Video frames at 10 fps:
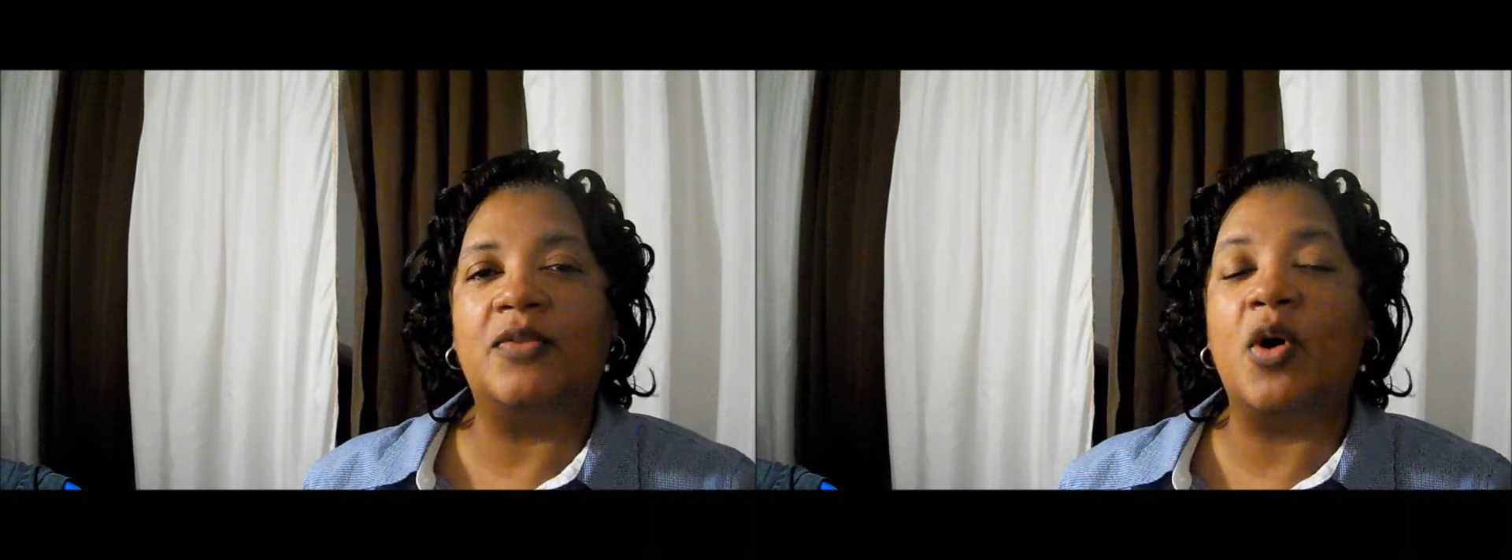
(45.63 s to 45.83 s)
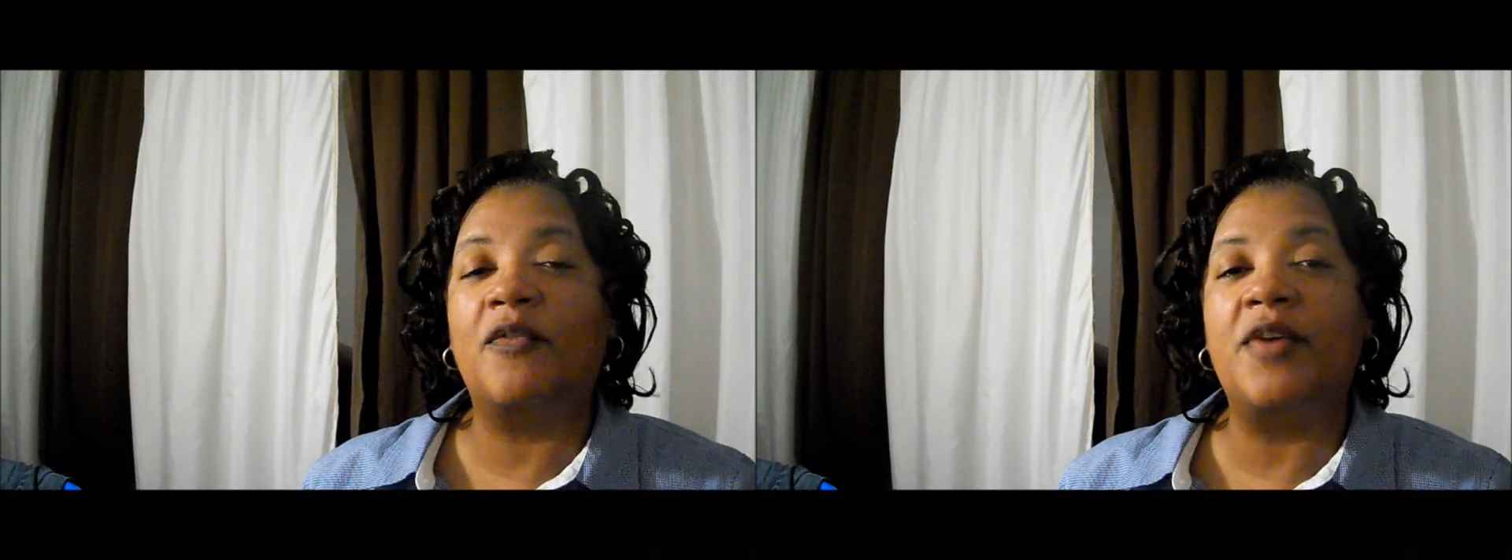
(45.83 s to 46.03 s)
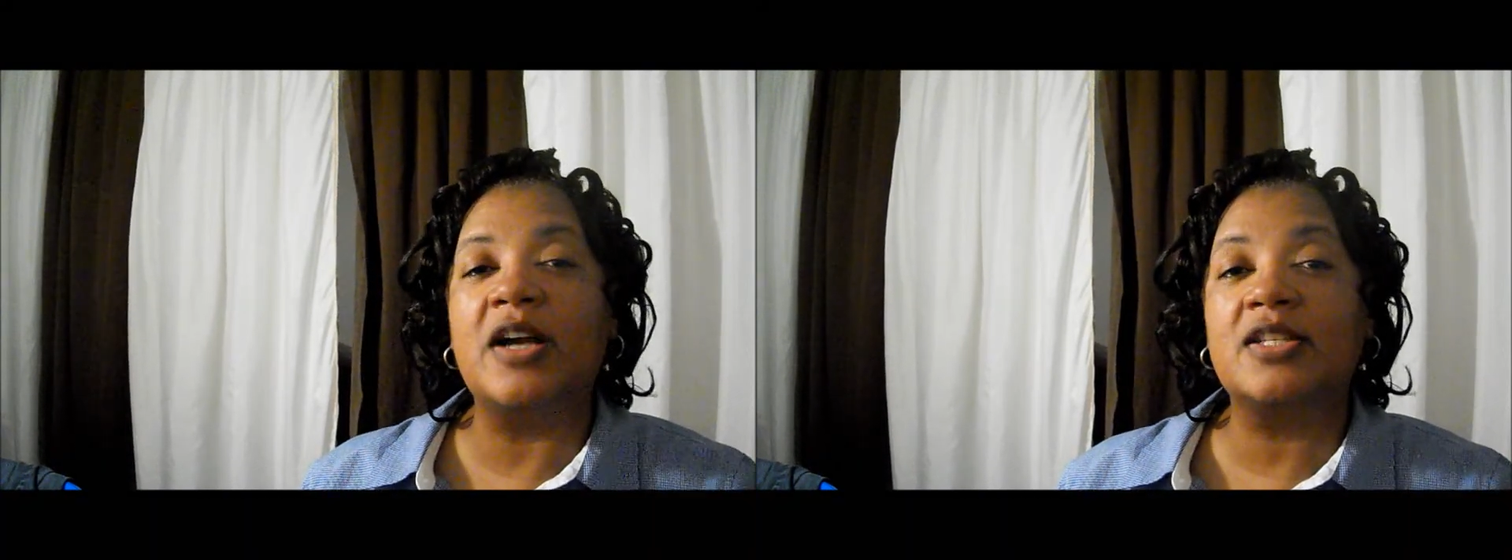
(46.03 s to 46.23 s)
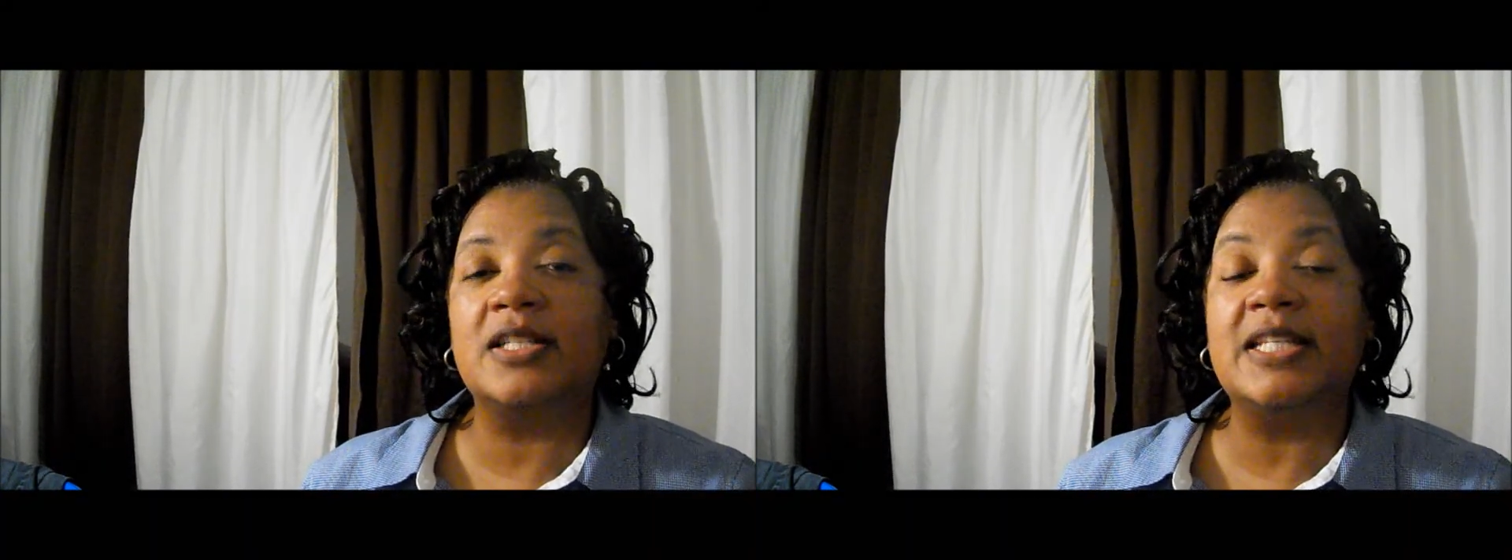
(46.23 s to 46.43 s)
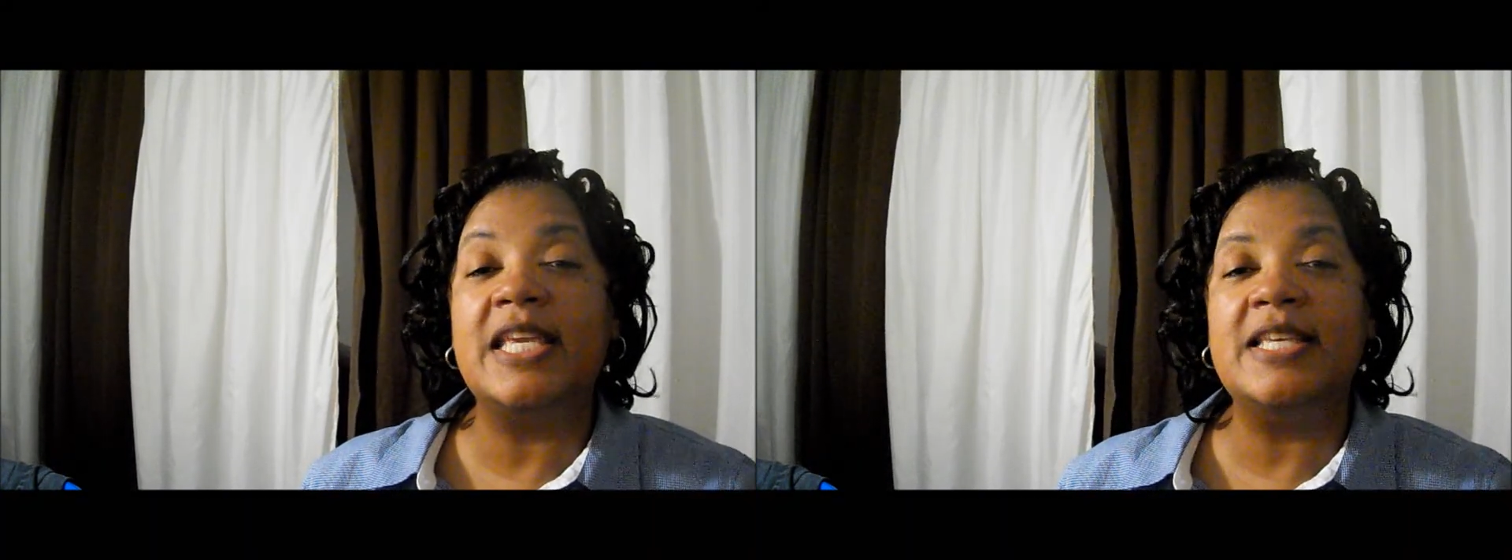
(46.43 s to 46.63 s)
or
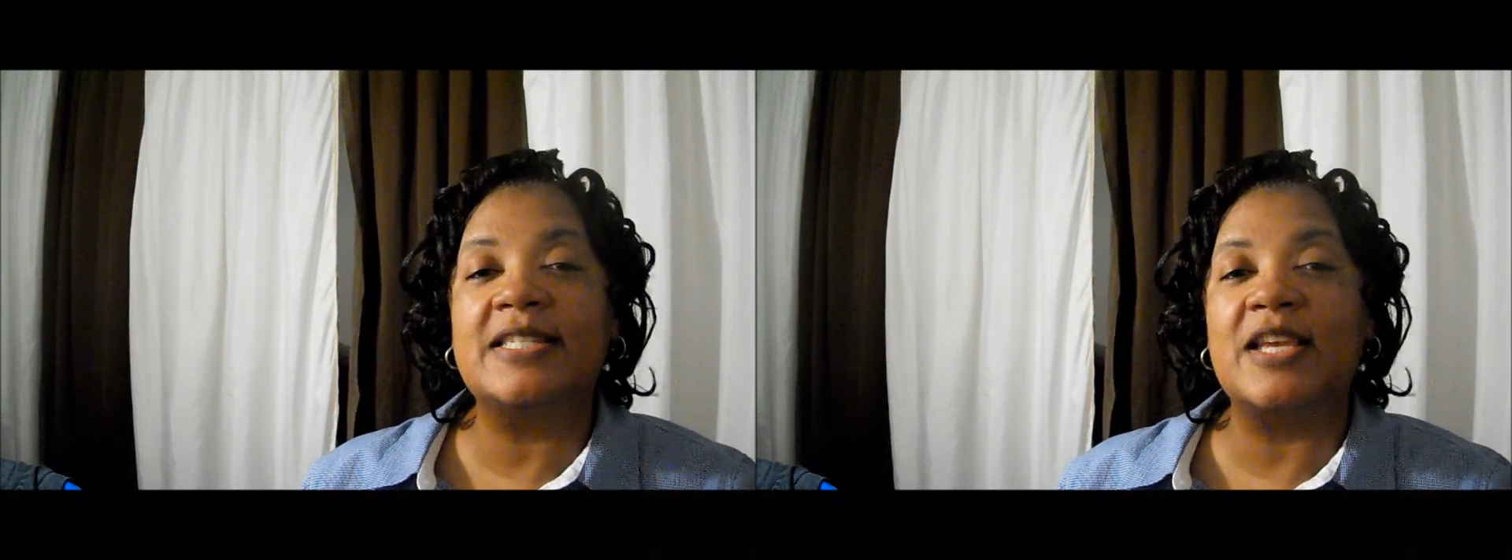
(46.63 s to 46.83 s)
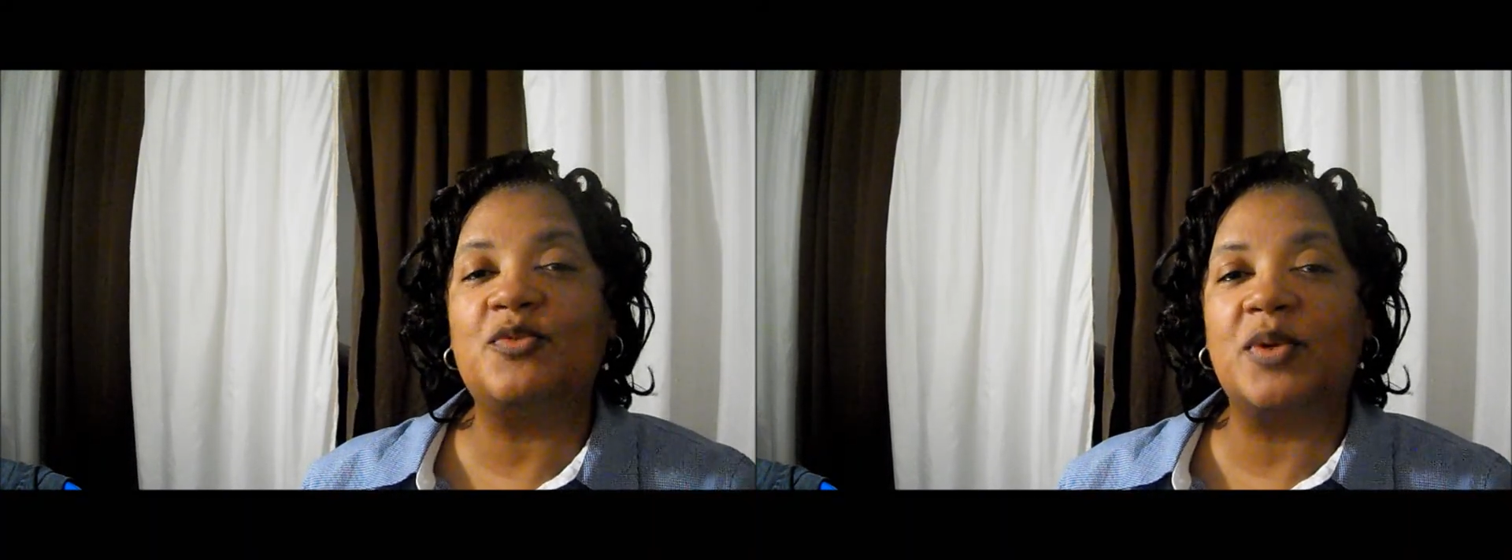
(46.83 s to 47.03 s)
functionally, he says